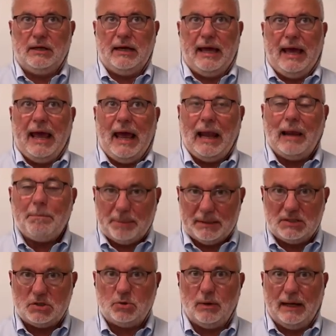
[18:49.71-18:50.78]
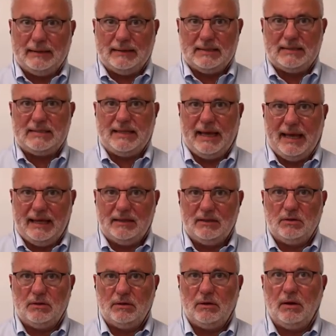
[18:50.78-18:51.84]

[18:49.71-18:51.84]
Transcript: help us to understand